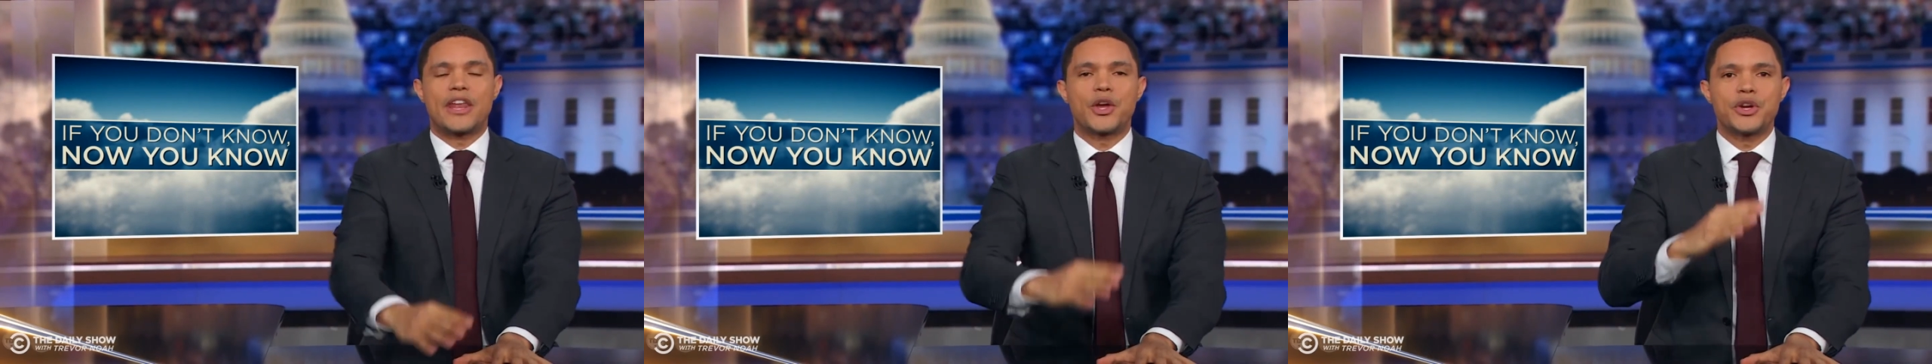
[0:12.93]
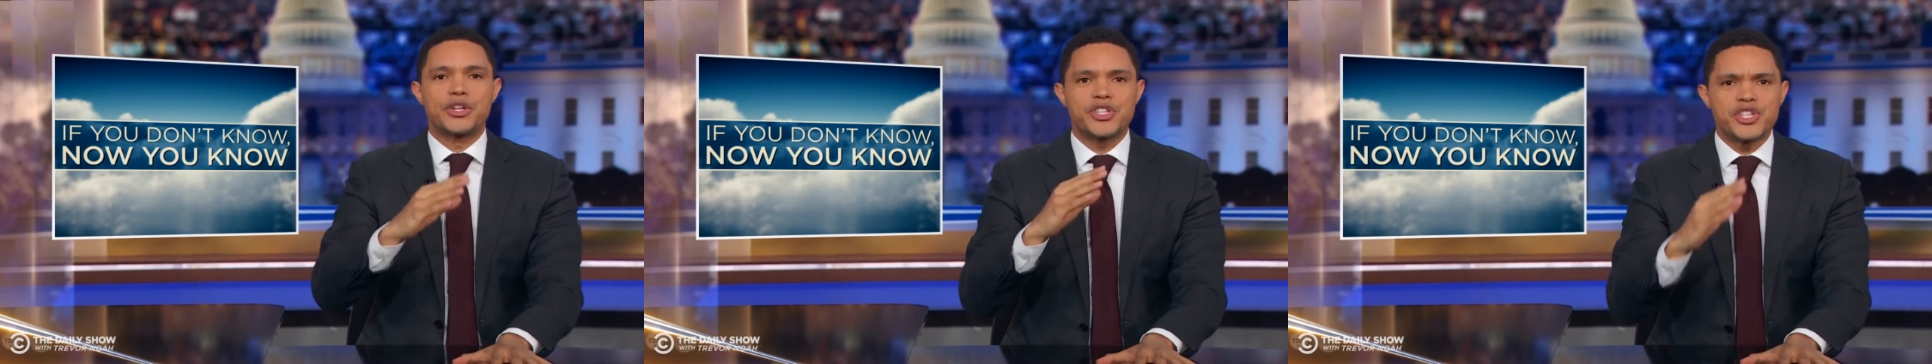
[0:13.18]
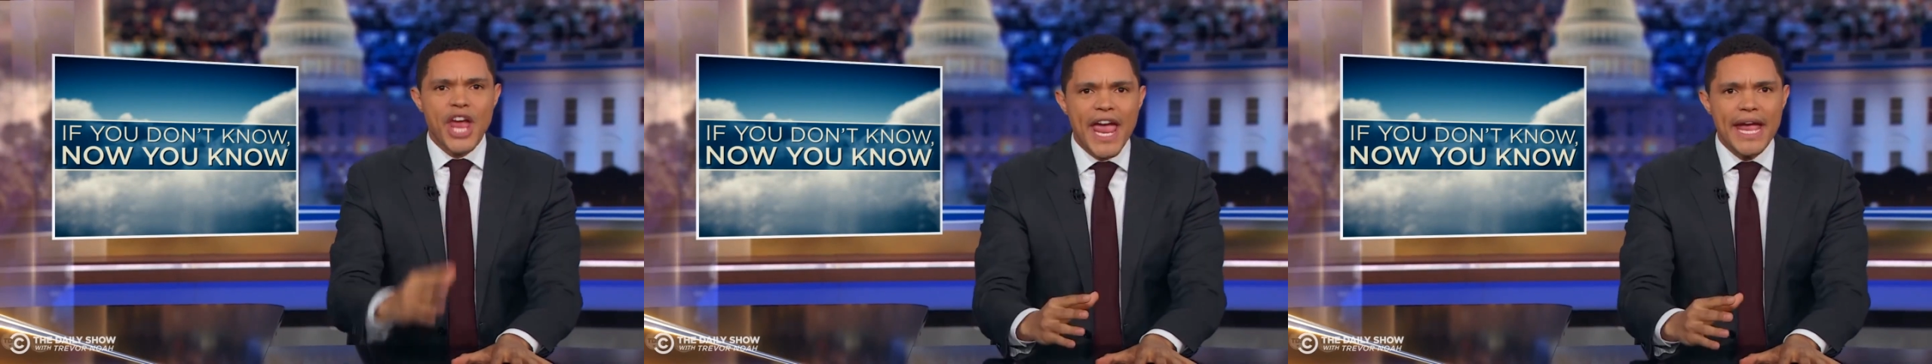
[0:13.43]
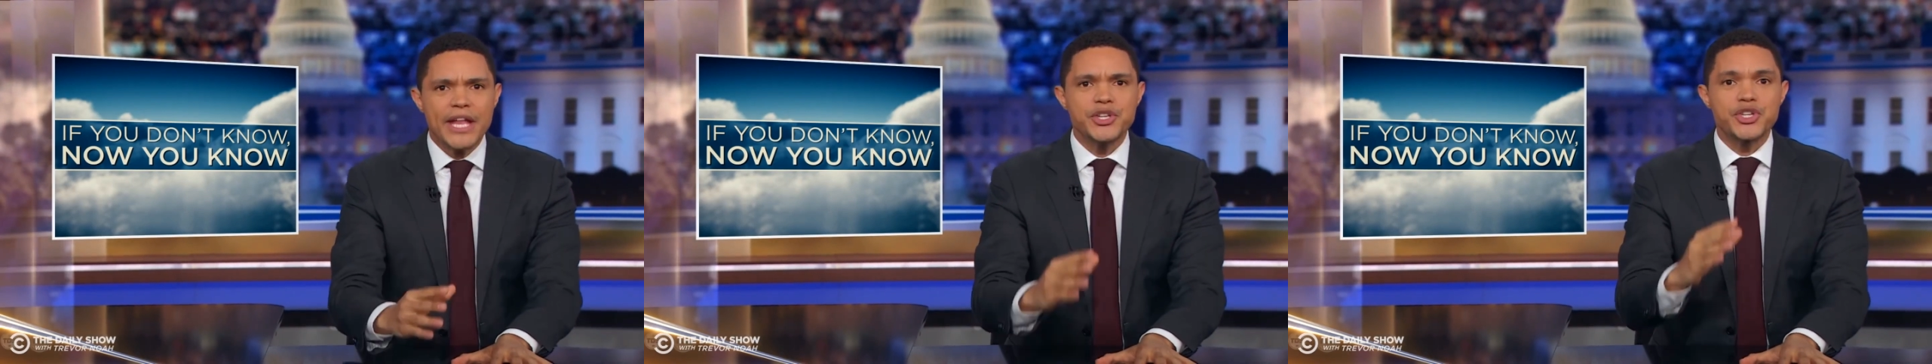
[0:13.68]
that it could
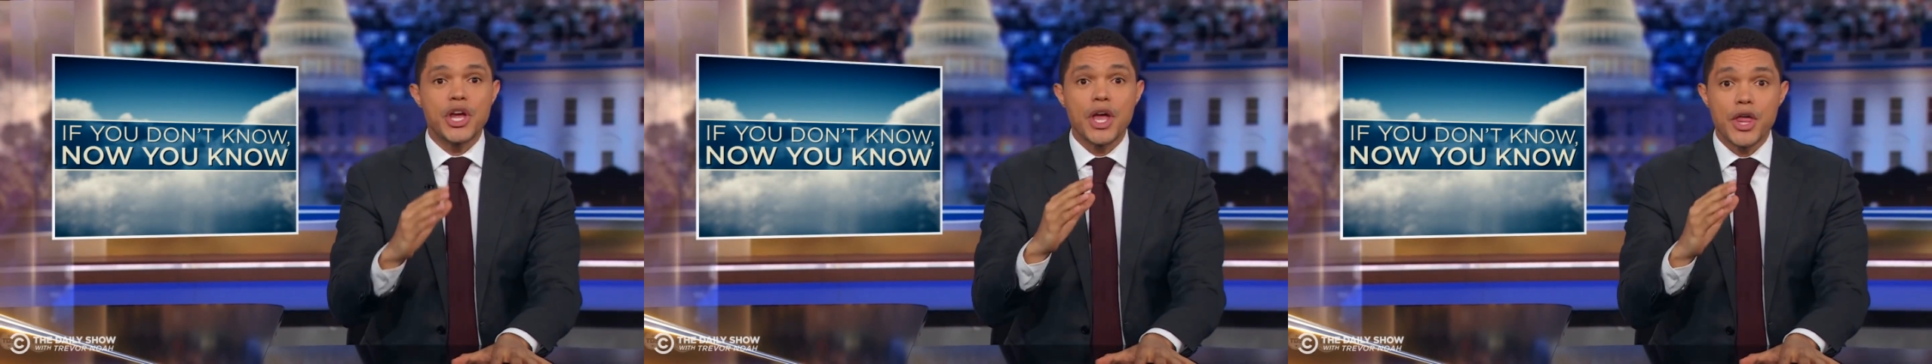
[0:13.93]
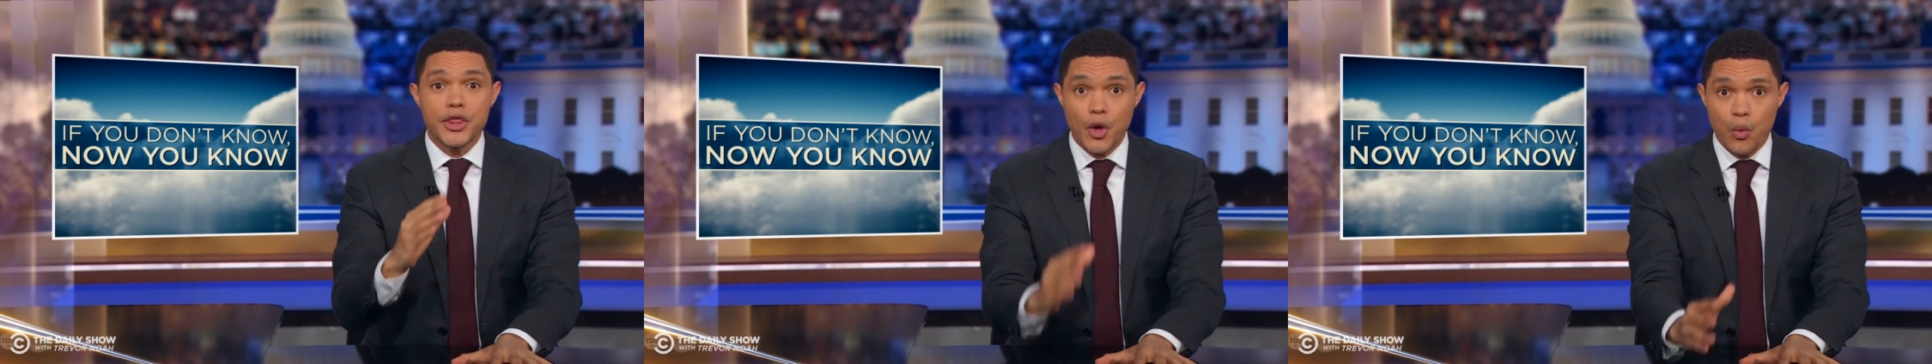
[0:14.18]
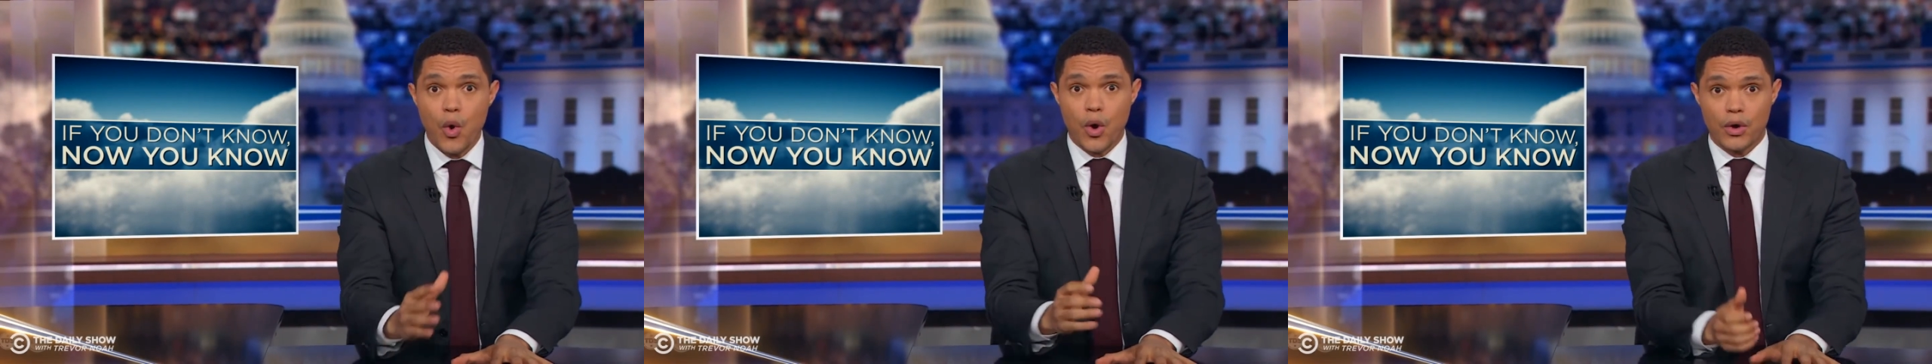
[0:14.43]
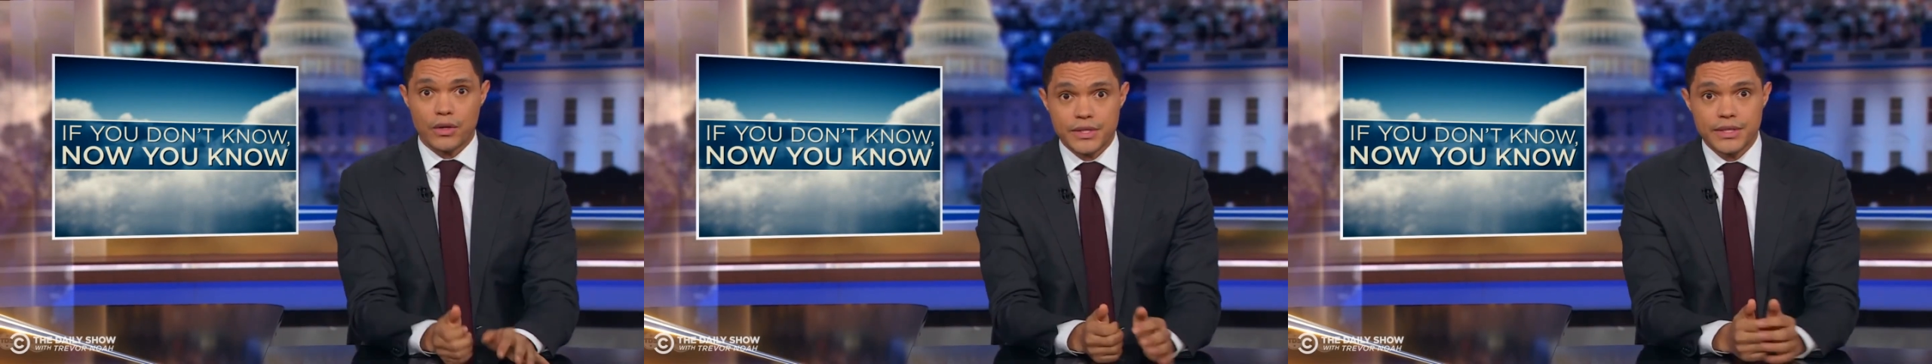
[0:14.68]
change the
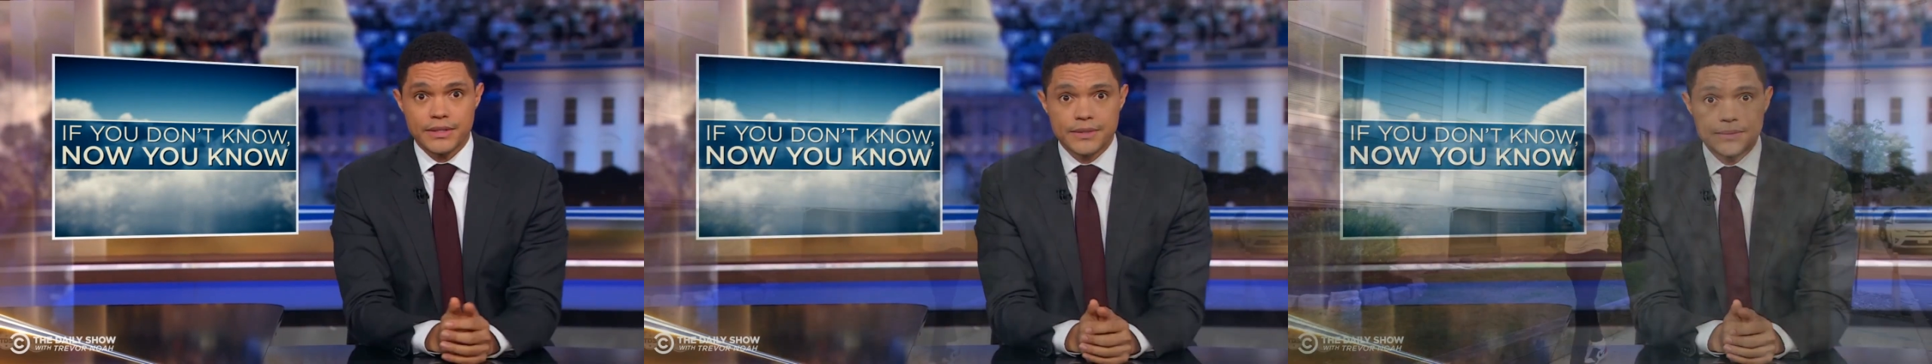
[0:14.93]
world.